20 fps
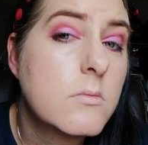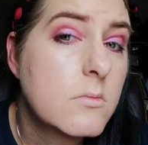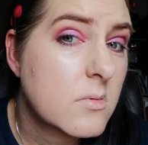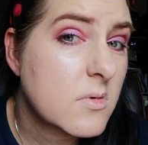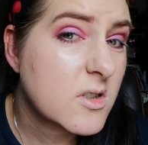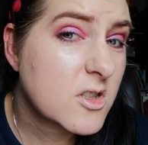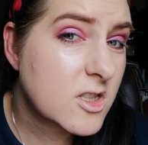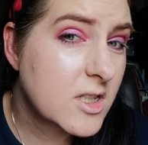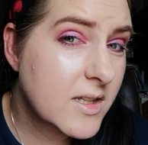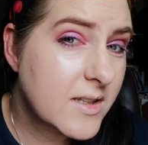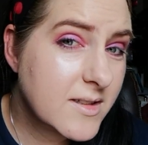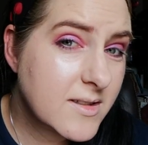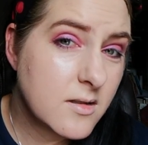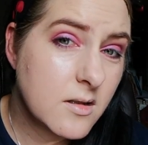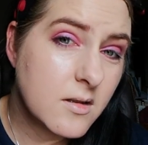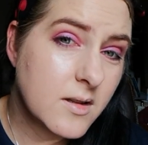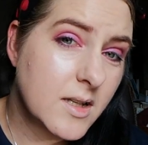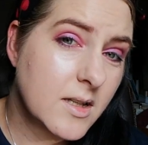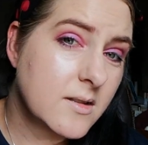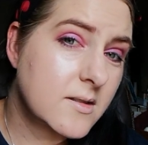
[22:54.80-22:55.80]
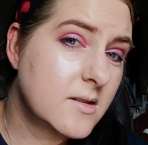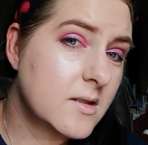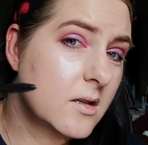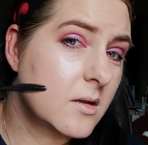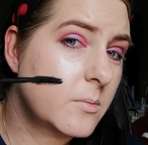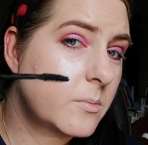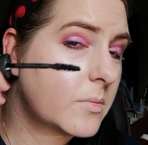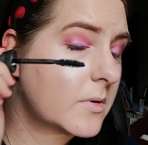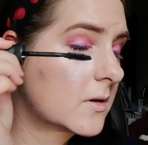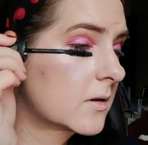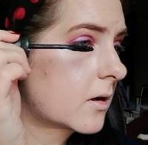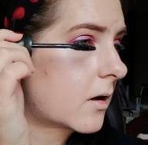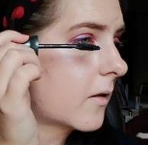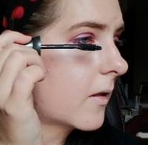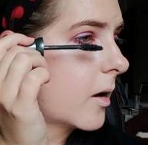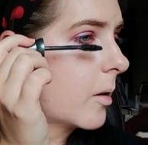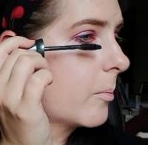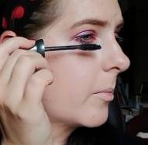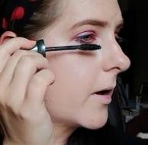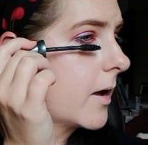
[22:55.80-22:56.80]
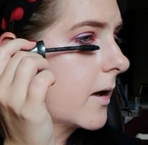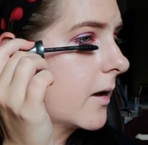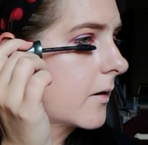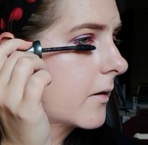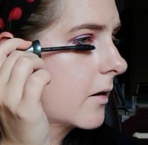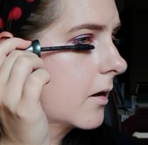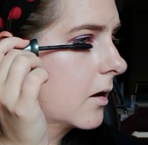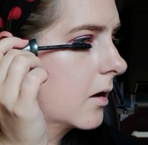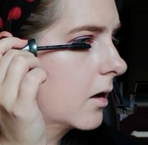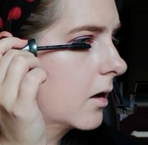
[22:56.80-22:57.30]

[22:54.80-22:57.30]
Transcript: Actually, it's not that bad.